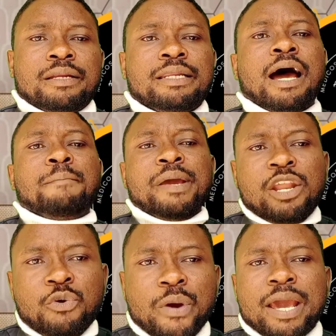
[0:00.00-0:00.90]
There are
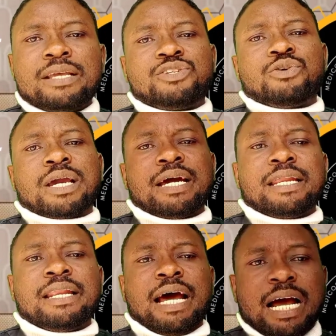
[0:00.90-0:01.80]
many ways you
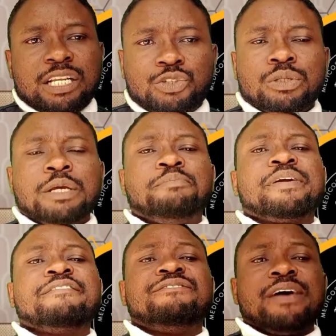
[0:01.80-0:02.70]
can actually
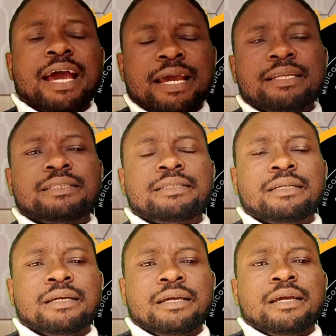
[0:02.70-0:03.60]
prevent
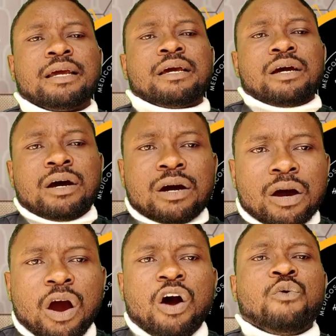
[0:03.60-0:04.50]

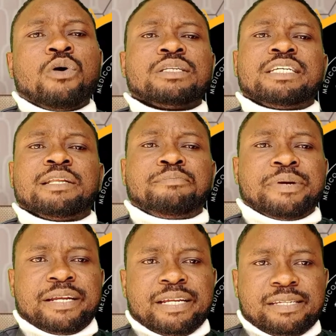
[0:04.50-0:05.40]
unwanted
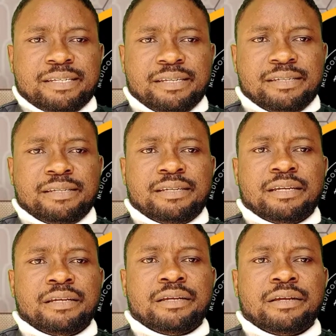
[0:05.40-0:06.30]
pregnancies.
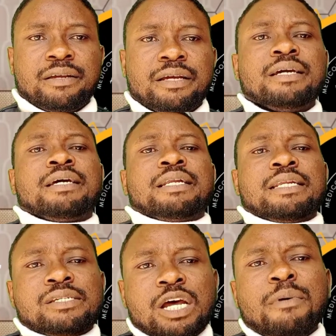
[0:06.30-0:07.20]

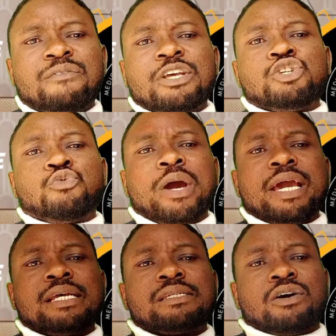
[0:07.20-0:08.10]
Some of these
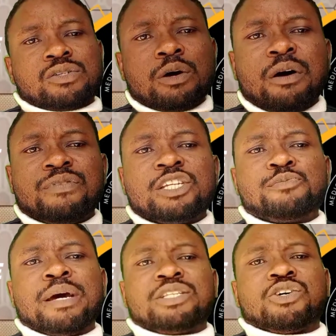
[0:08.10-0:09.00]
ways or some of these
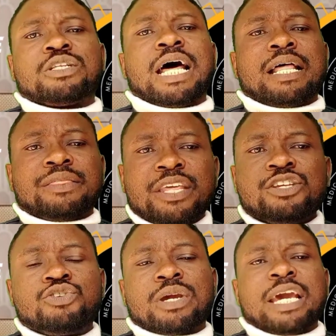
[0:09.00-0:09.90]
methods are
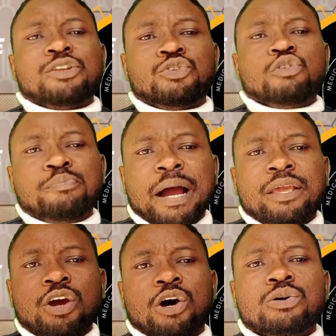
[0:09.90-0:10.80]
things you can do by
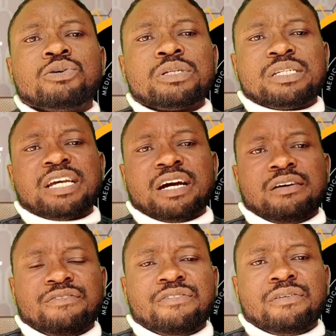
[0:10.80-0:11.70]
your own self